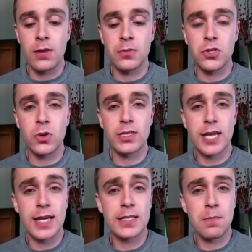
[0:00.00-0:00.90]
So it
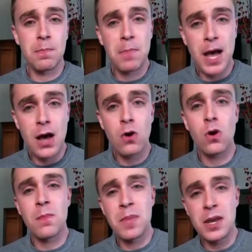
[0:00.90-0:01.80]
takes
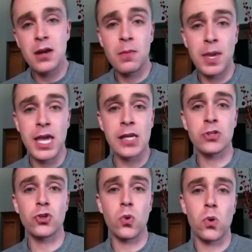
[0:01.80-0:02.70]
about a minute a
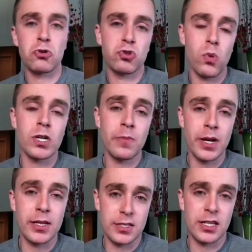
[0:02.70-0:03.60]
page or 20
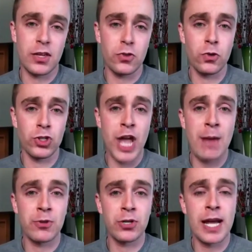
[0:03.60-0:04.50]
minutes to get through a
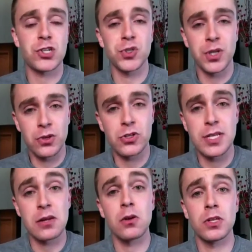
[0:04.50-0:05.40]
chapter and actually
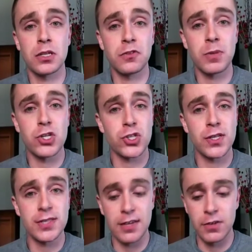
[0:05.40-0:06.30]
understand all the information
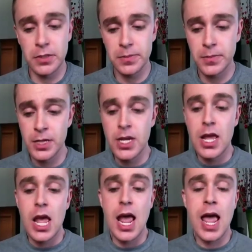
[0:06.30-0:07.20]
that's given.
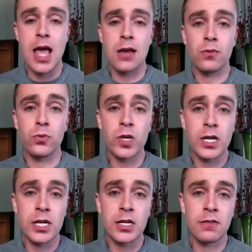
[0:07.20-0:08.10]
And
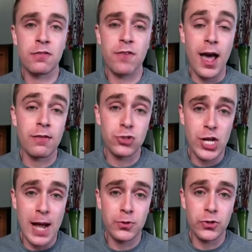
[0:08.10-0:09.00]
reading 5
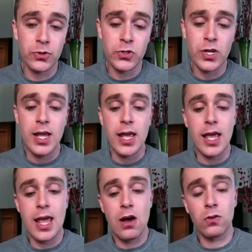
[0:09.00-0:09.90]
chapters
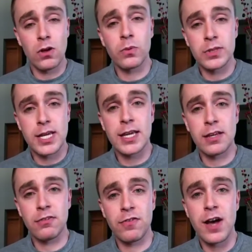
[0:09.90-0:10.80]
along with
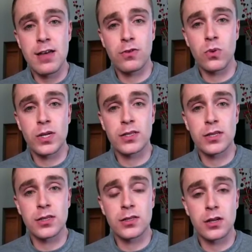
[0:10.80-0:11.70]
taking 5
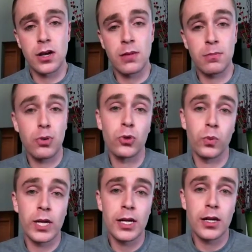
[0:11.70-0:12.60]
quizzes per
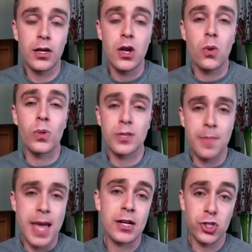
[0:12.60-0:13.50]
week was a
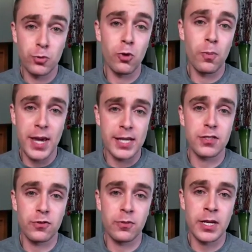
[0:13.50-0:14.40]
manageable pace
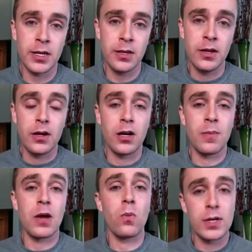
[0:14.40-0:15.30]
for me.
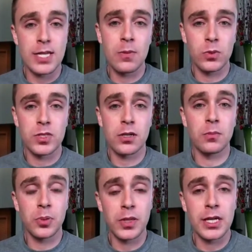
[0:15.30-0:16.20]
I was able to
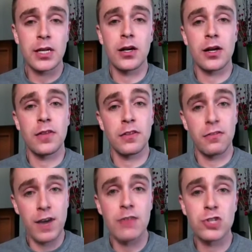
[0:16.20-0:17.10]
complete the
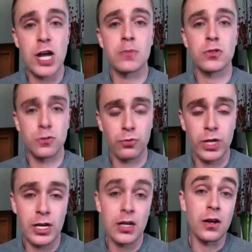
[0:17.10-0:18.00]
5 chapters of
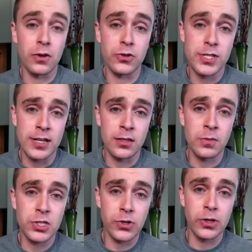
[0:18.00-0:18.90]
reading and understanding the
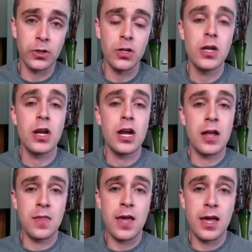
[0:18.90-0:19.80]
material,
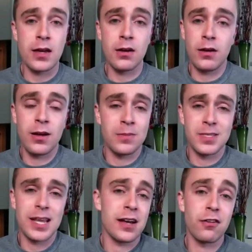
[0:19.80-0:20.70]
and then
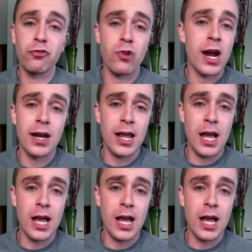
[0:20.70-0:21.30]
say on a Friday